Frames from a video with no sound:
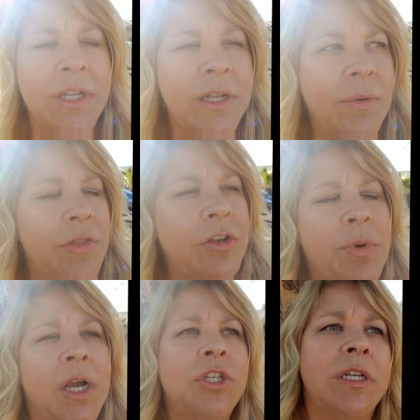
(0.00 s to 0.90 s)
around the
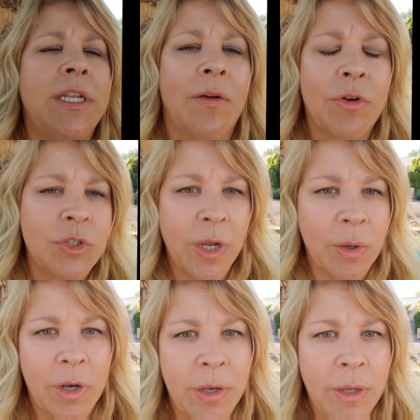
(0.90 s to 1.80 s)
Depression. He never
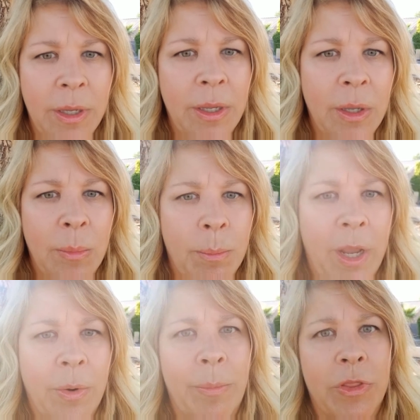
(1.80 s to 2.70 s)
drank when
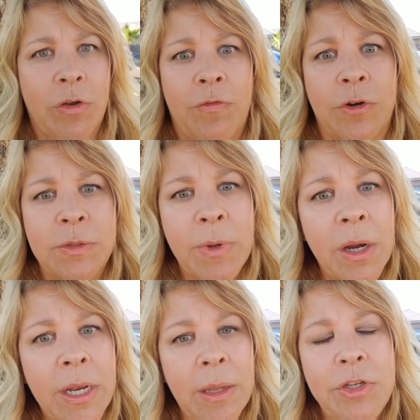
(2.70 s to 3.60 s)
my grandmother first
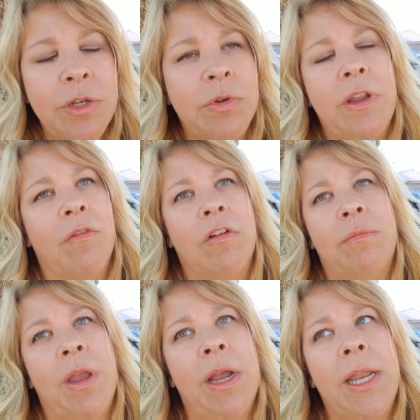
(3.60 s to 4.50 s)
married him. She would never have
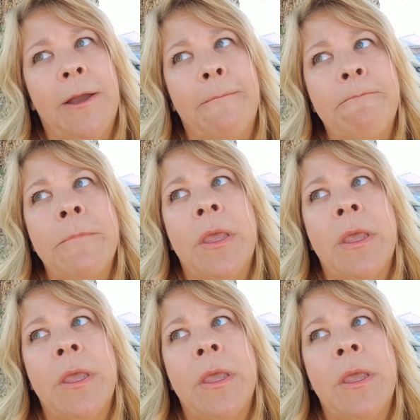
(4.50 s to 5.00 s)
married him.